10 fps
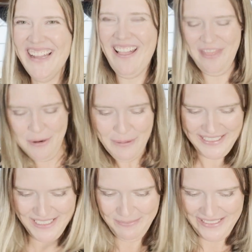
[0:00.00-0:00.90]
the
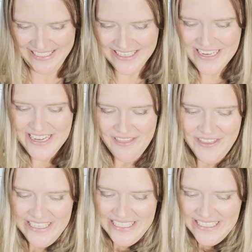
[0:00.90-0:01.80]
recipe,
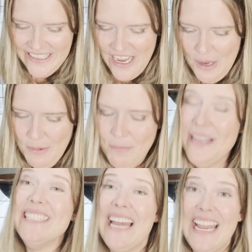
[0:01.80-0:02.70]
the
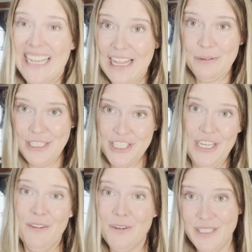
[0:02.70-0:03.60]
best high-calorie
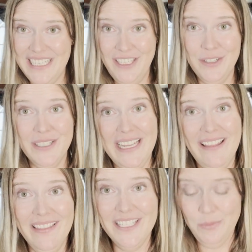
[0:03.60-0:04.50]
shake for seniors.
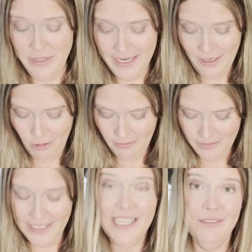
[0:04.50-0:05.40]
And this one, I call it the
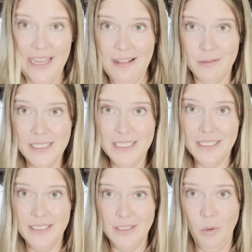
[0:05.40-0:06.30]
King of Calories
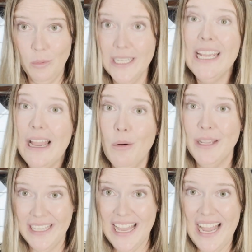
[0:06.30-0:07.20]
because holy cow,
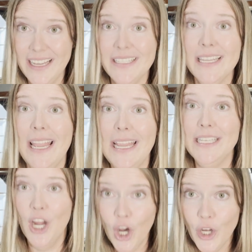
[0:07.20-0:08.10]
it has a
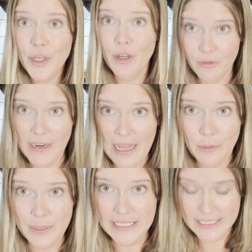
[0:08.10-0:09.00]
ton of
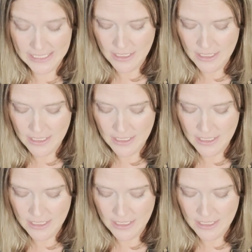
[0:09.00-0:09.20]
calories.